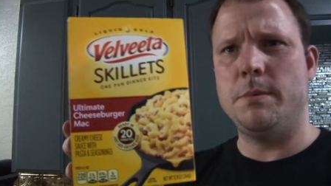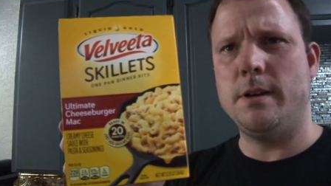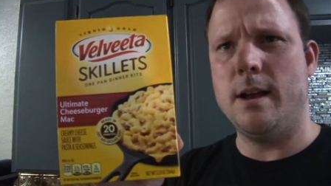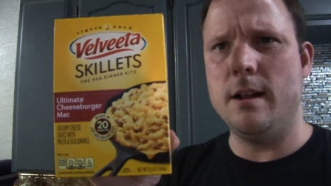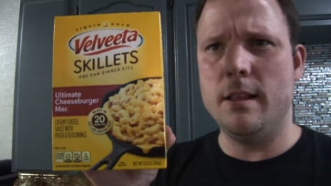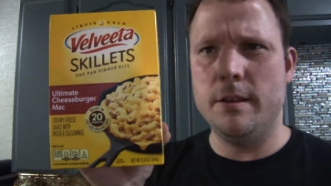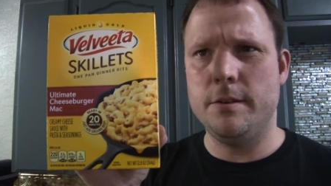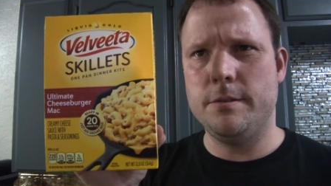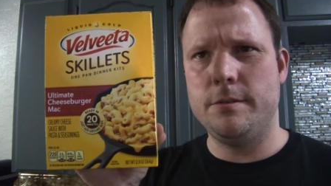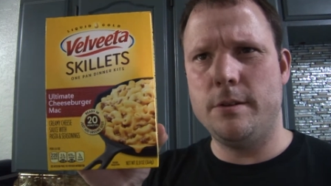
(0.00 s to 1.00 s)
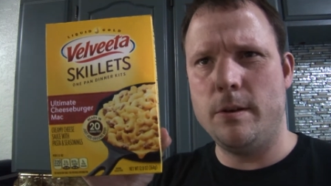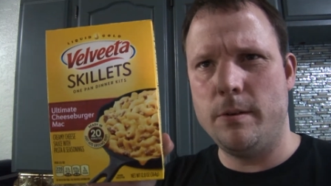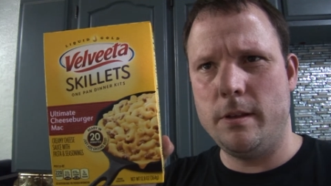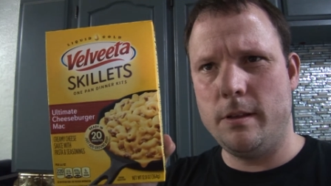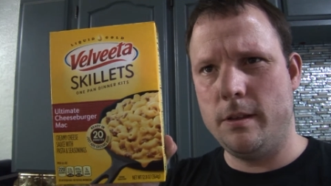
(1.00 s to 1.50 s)
shot of this, shall
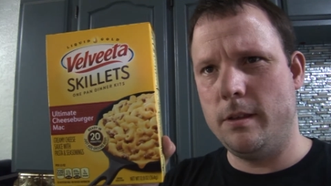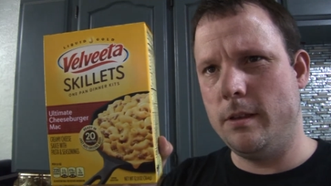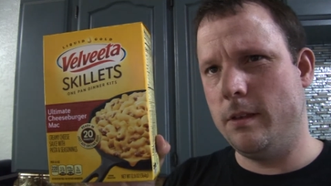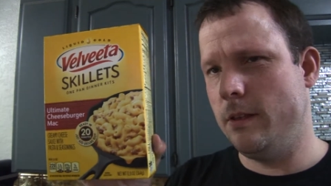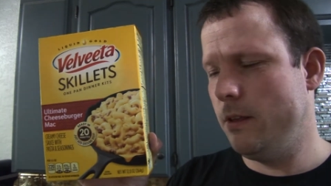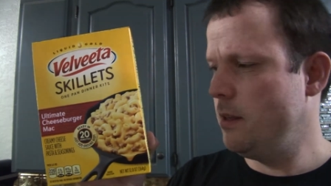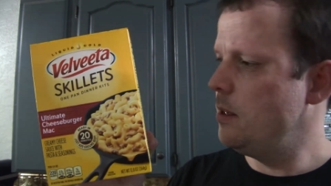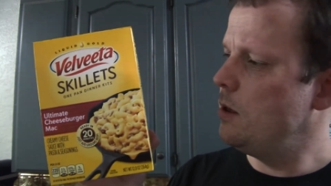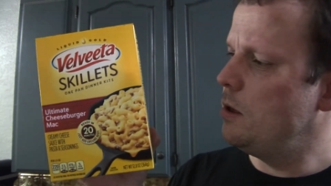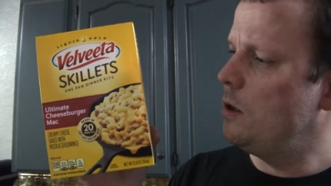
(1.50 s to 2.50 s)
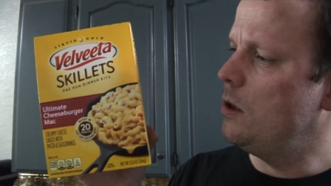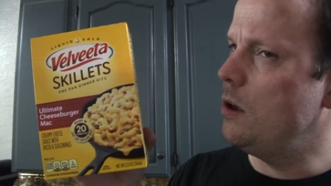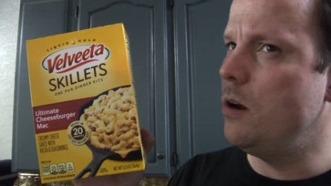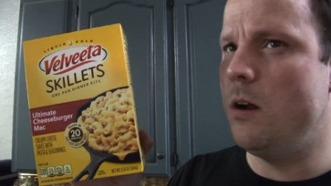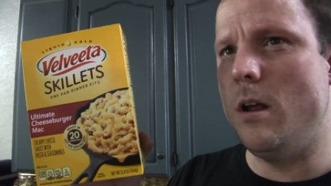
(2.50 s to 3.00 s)
we?
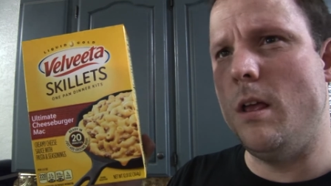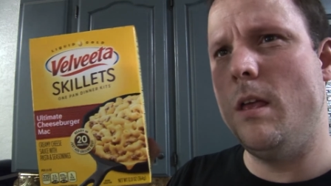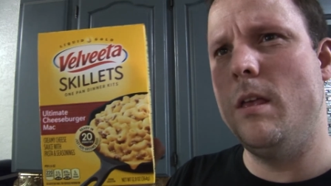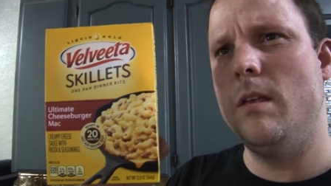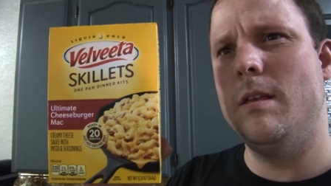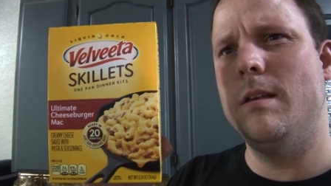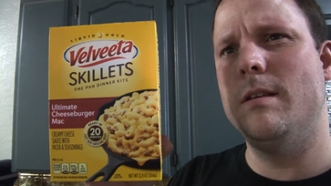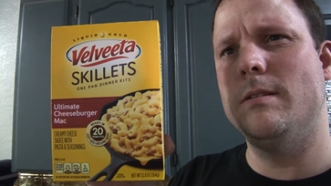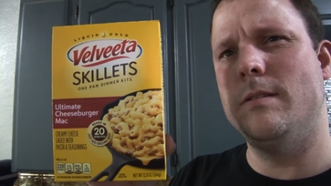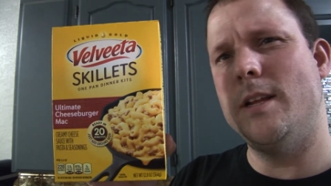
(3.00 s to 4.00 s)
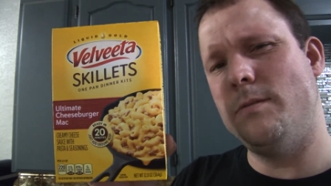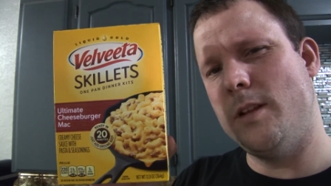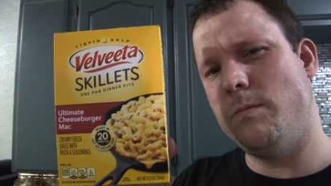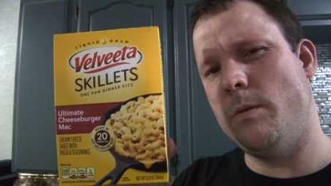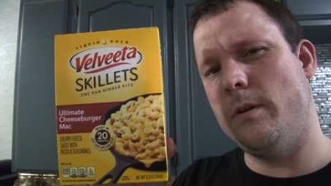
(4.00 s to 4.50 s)
Alright. So that's
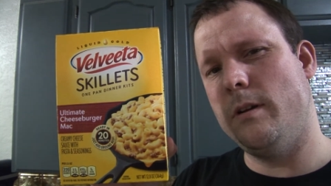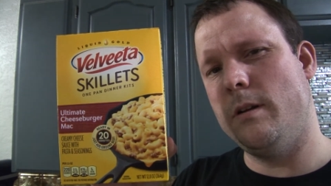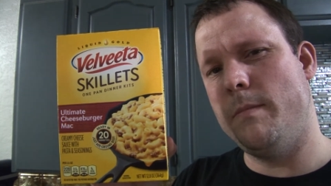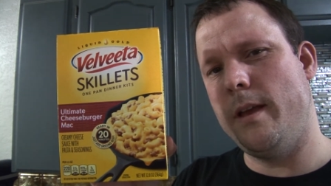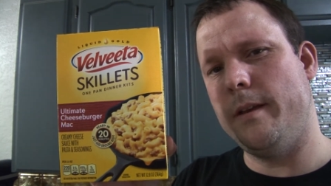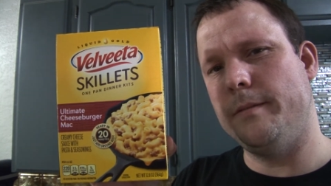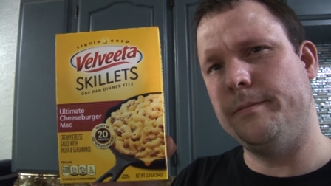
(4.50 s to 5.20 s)
that's what we're gonna make.